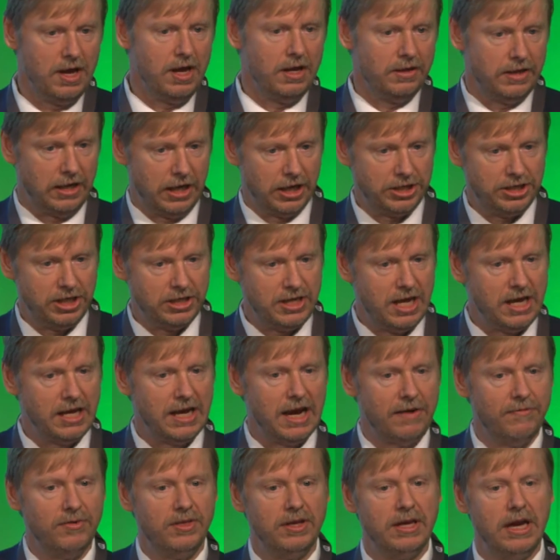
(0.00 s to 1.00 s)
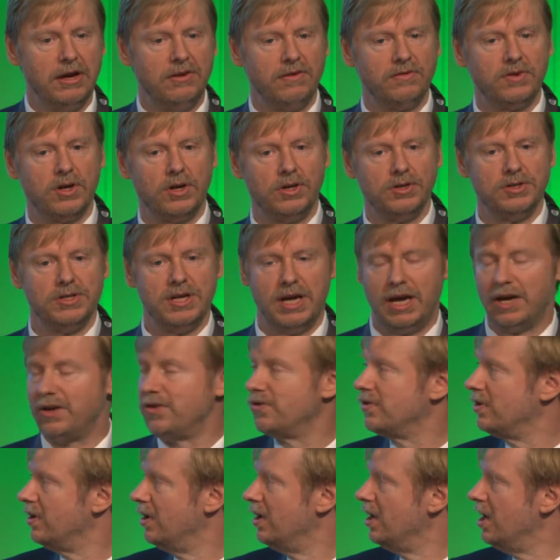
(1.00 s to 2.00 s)
that actually take everything out of
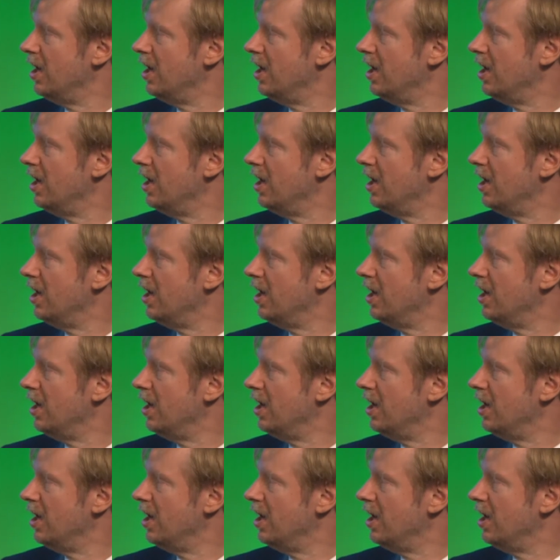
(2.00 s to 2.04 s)
context.